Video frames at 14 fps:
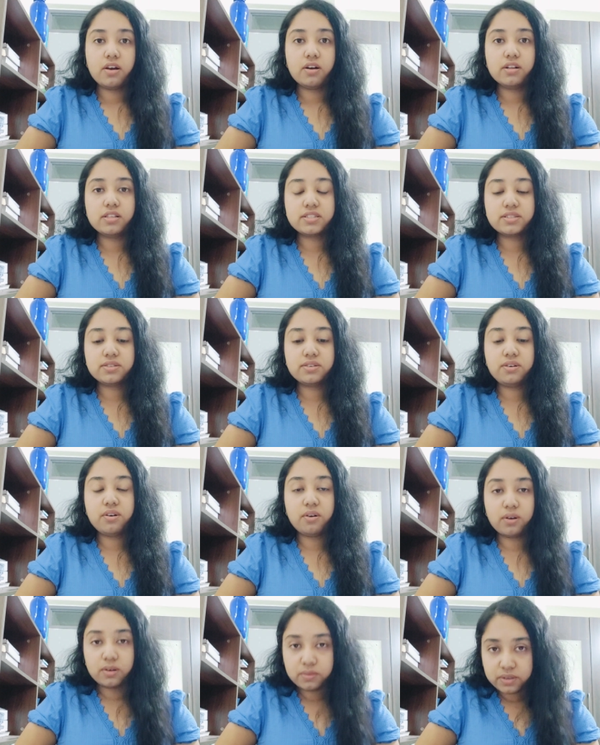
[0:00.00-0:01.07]
Also,
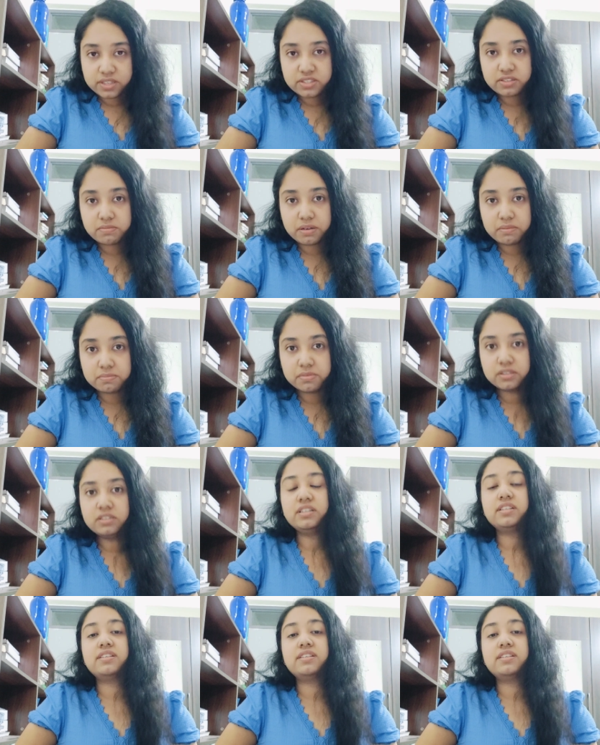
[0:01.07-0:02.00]
always remember,